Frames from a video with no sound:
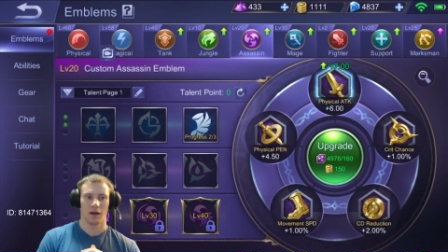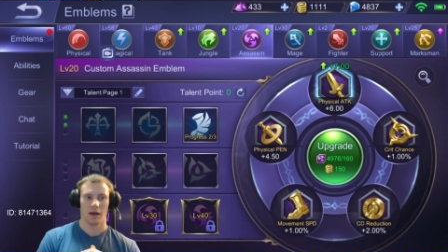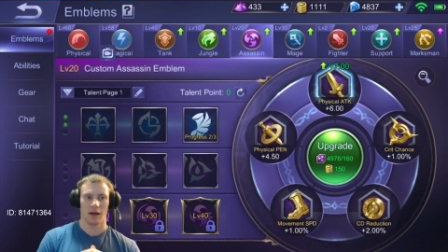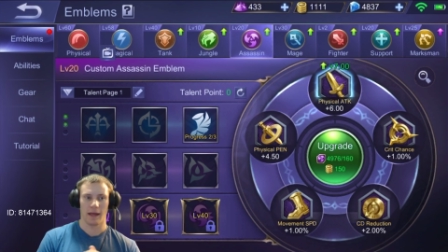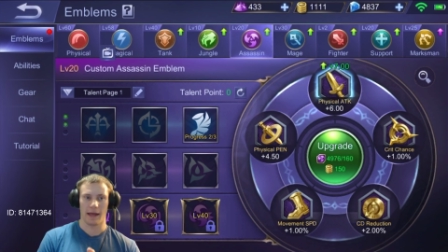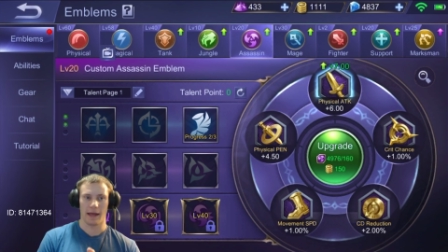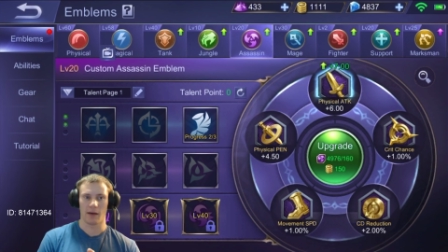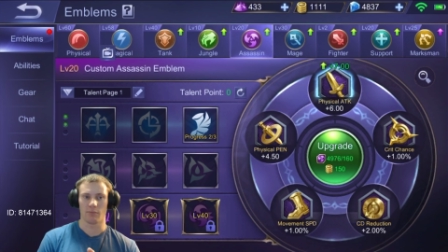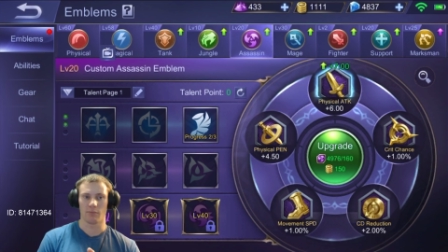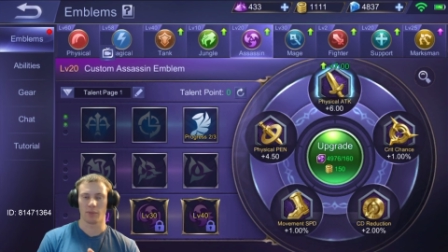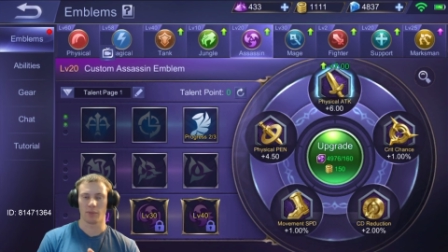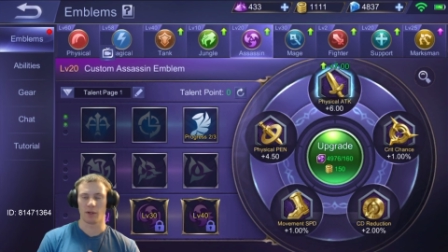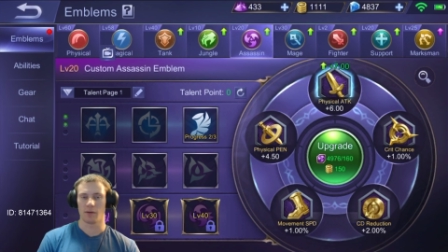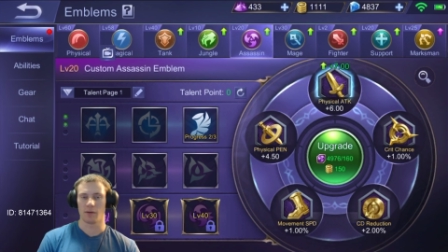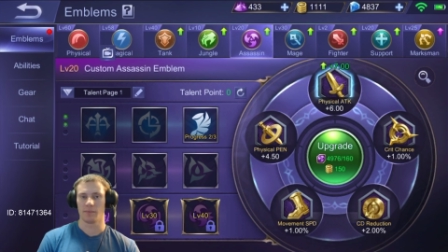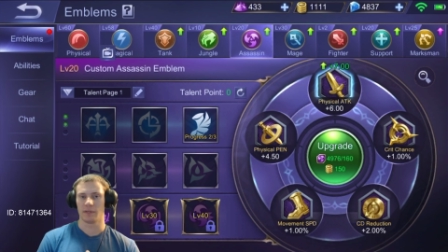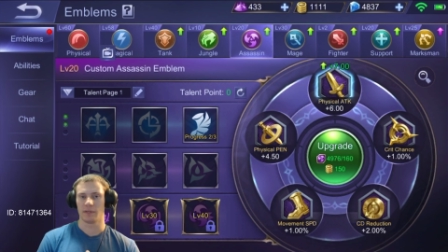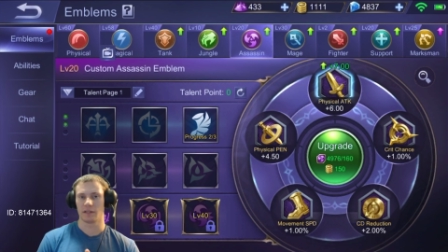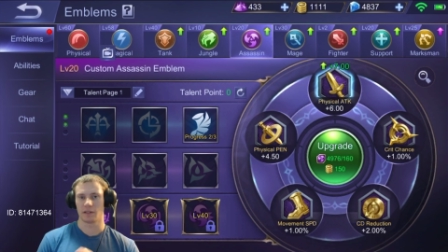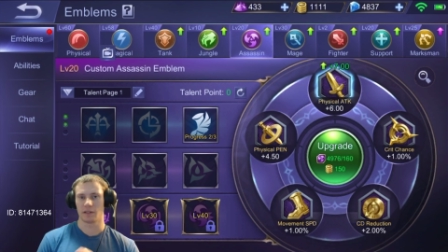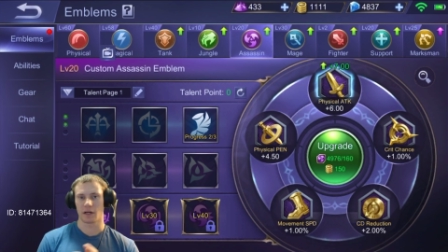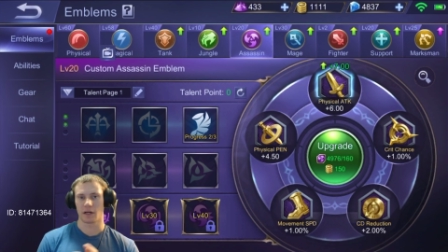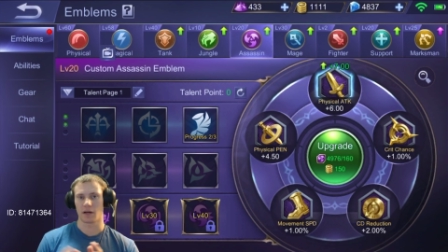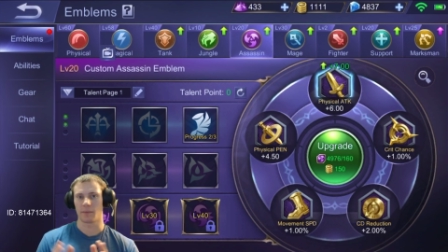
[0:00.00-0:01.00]
emblem
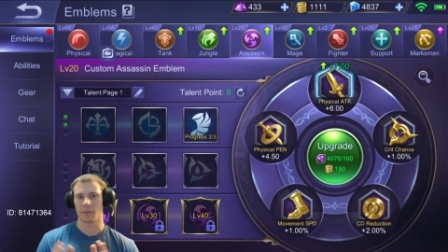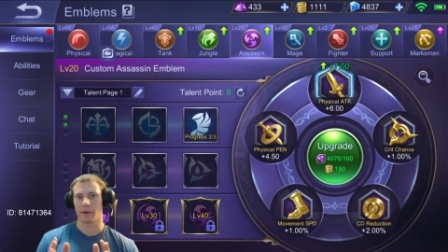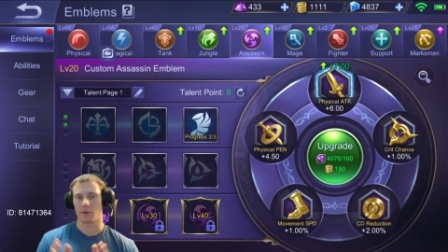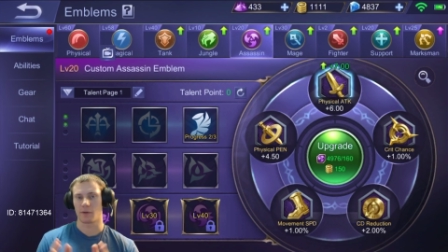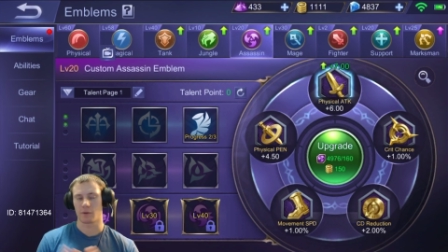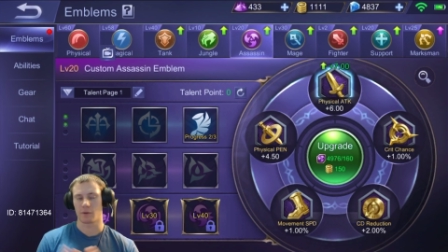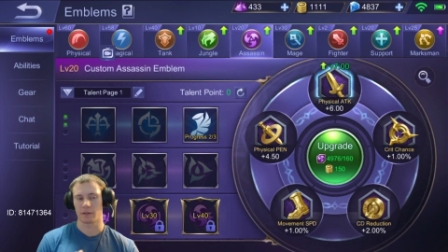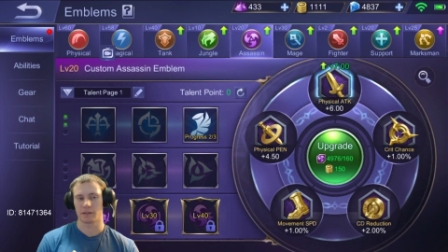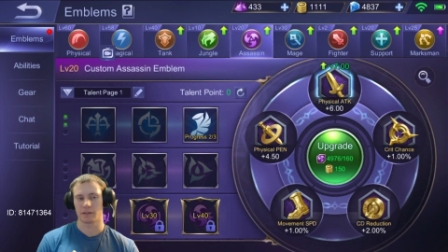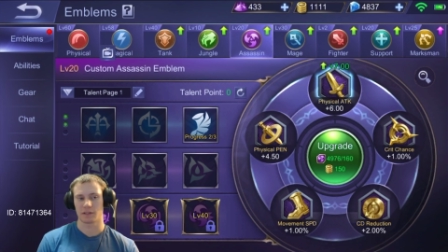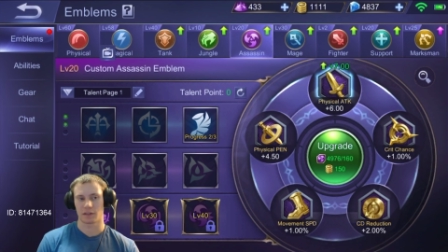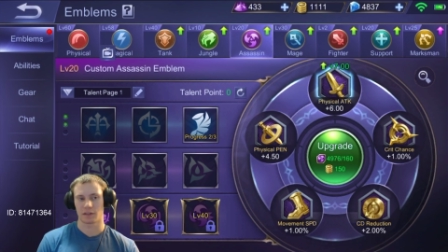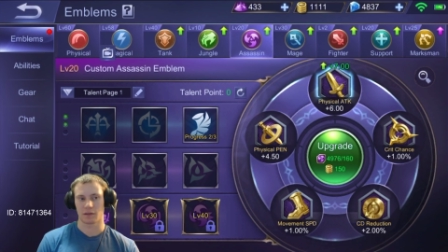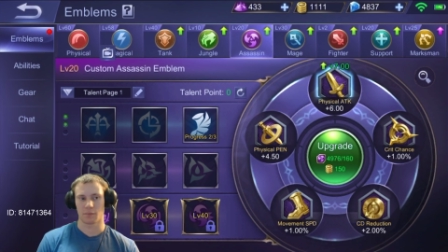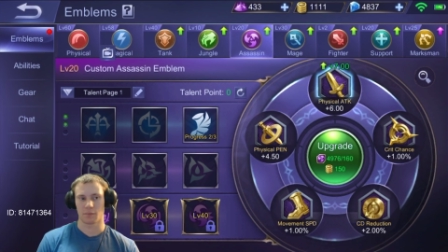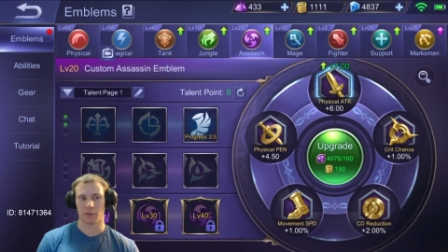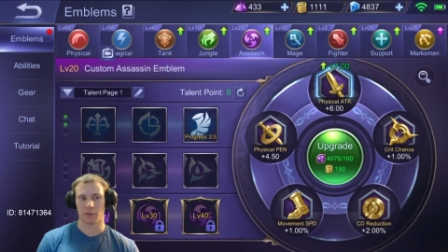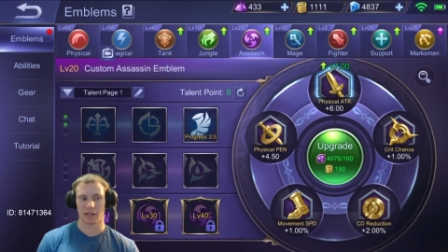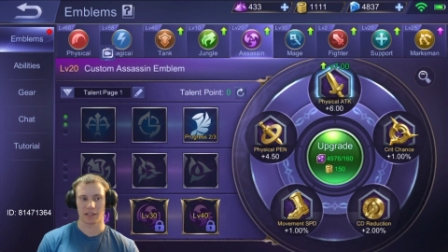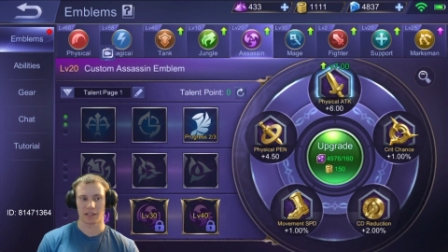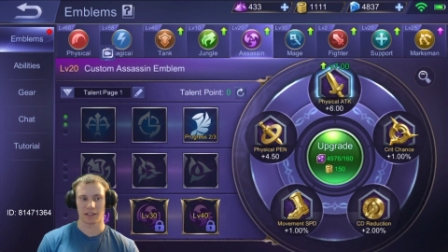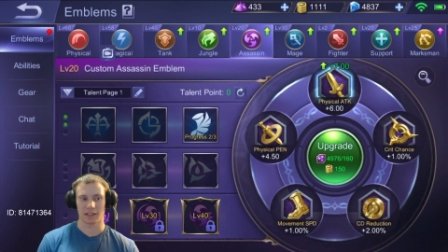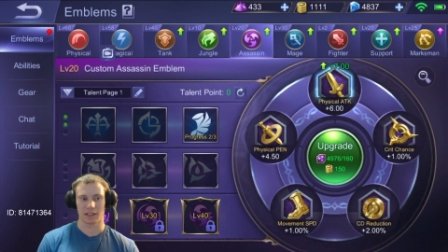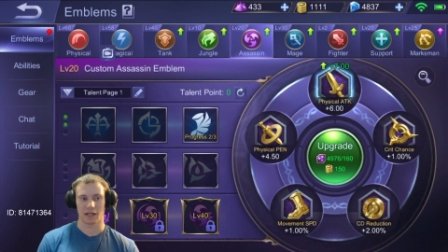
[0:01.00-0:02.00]
and talk about what's the
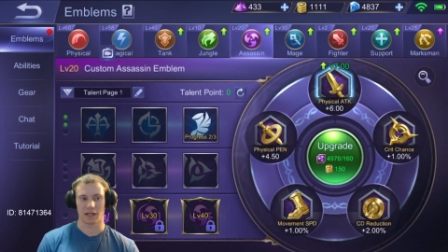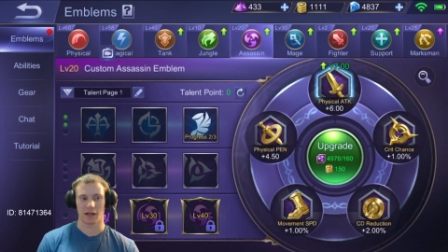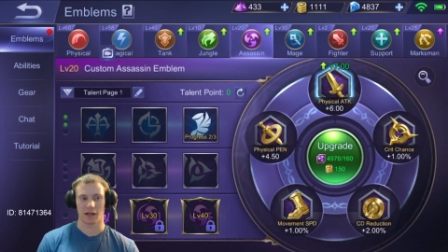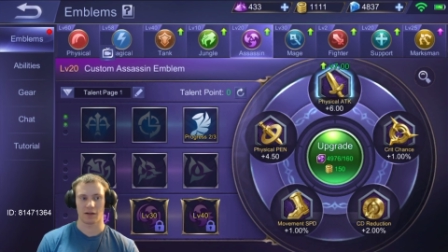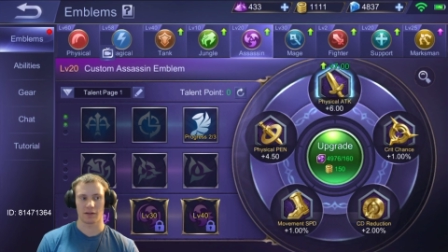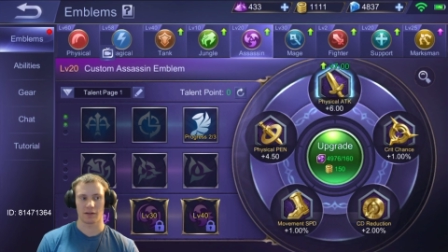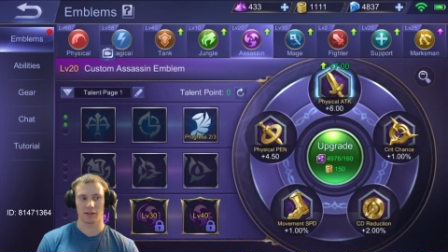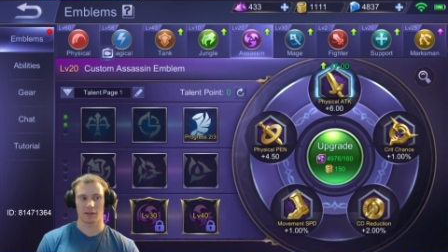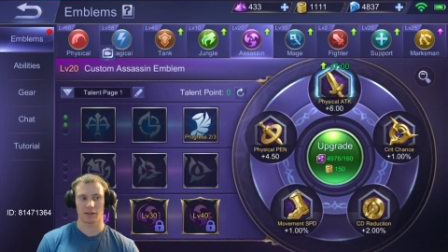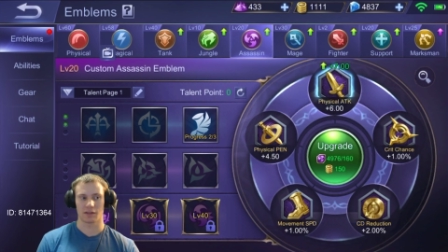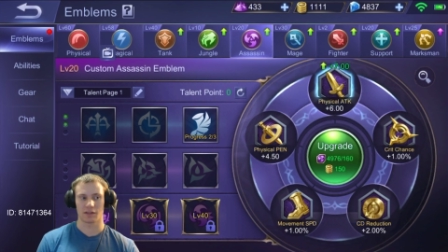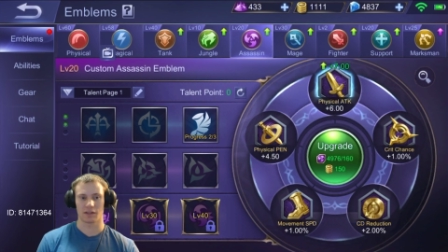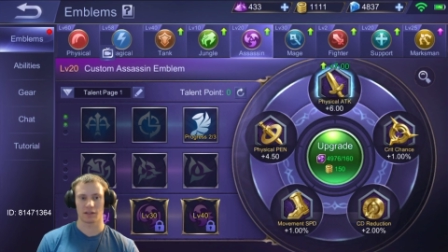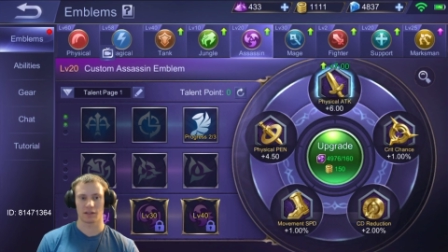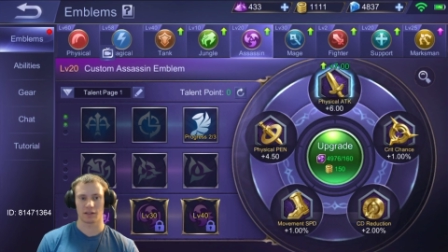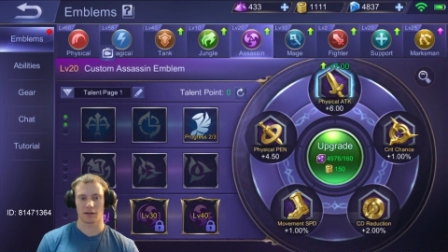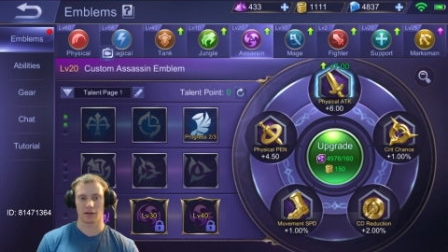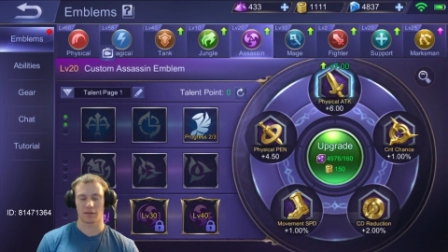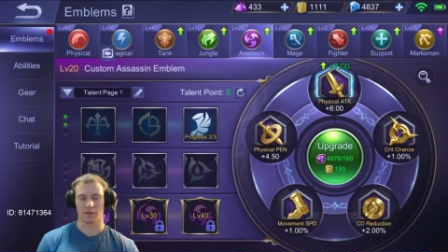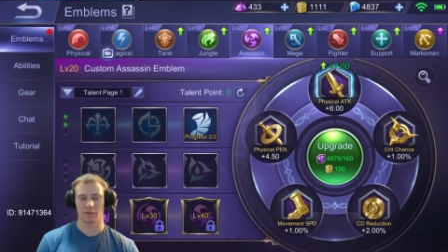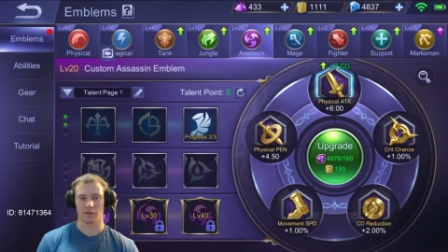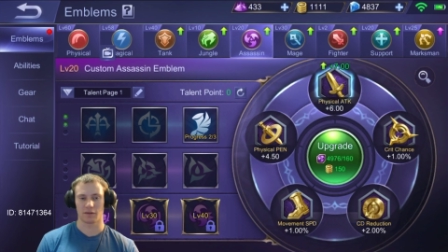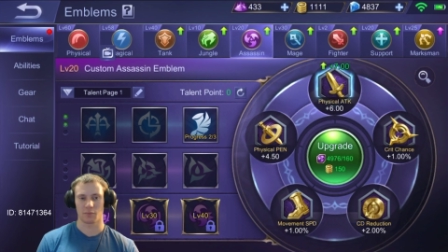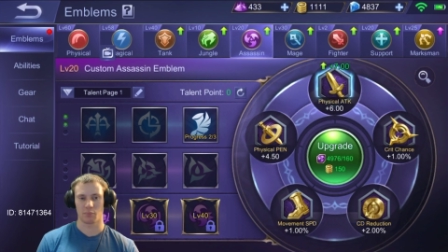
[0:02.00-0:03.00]
best talents and
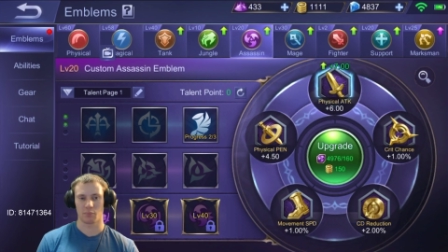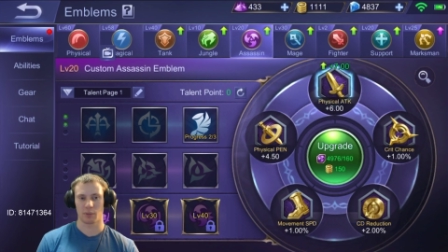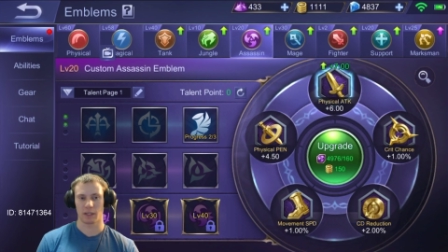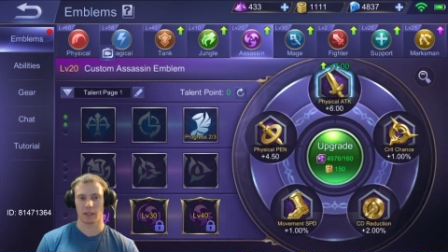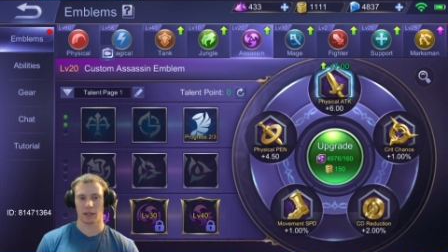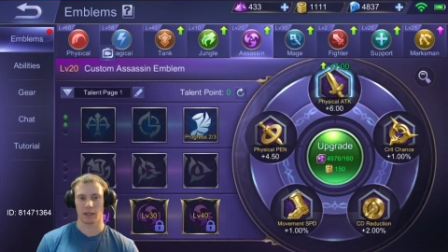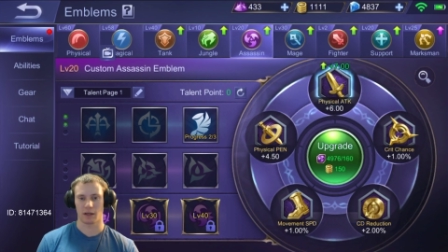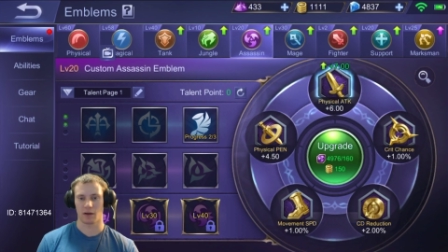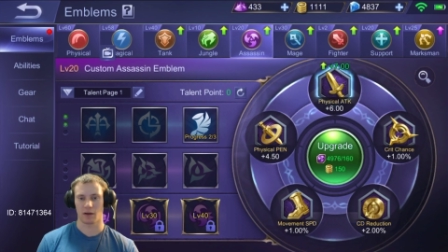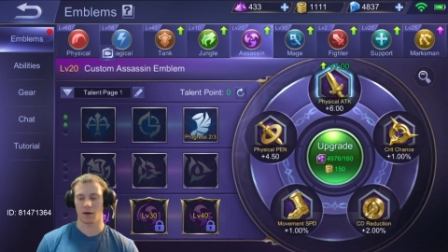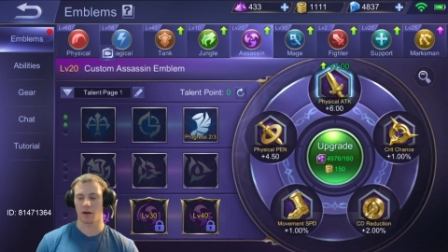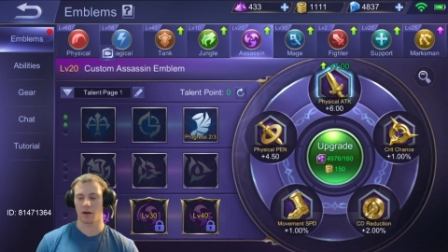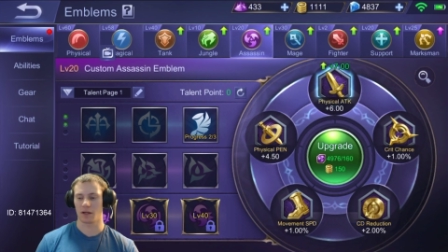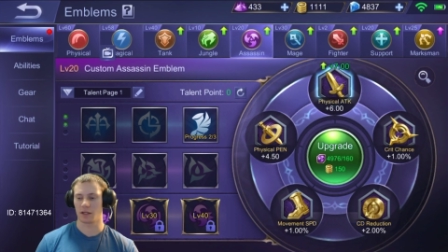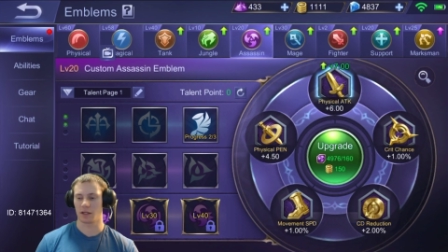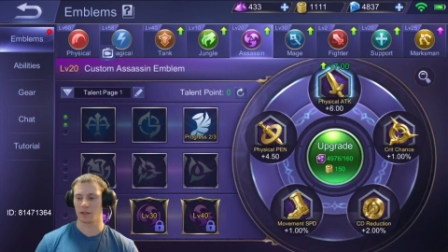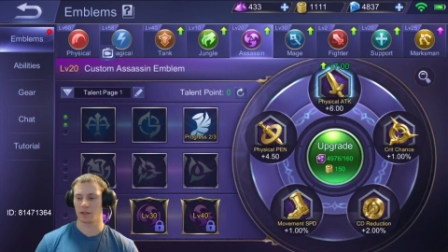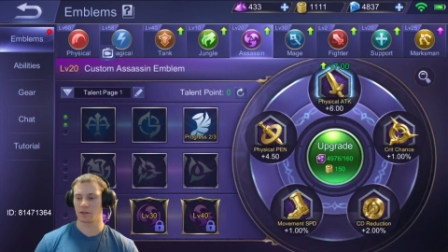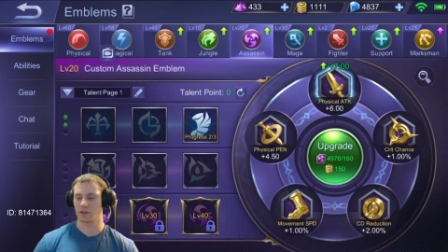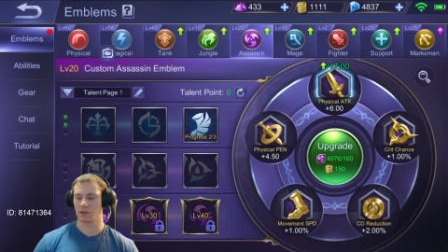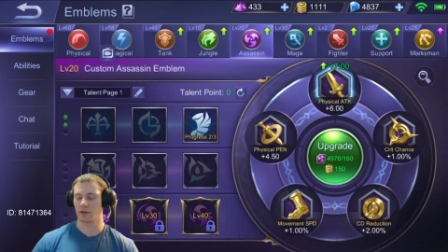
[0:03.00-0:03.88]
stuff to pick on it.